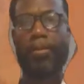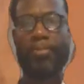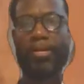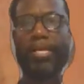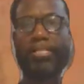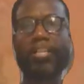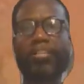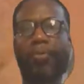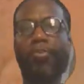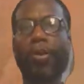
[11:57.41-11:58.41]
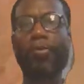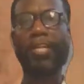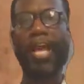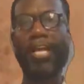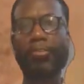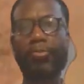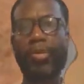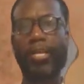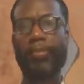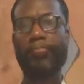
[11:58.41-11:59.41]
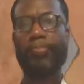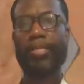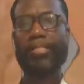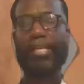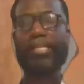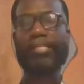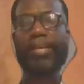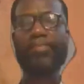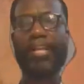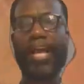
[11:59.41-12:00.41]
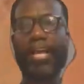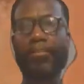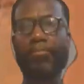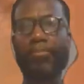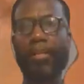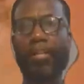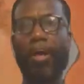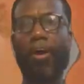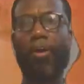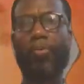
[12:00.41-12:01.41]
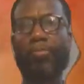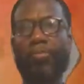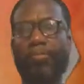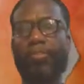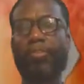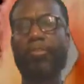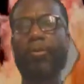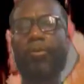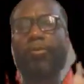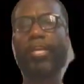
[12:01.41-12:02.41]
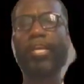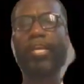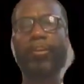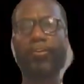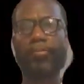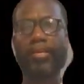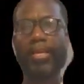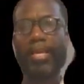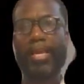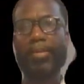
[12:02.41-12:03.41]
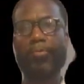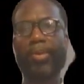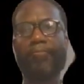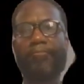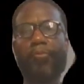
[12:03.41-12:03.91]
But as I spoke on last week, these 7 items, along with the material here in week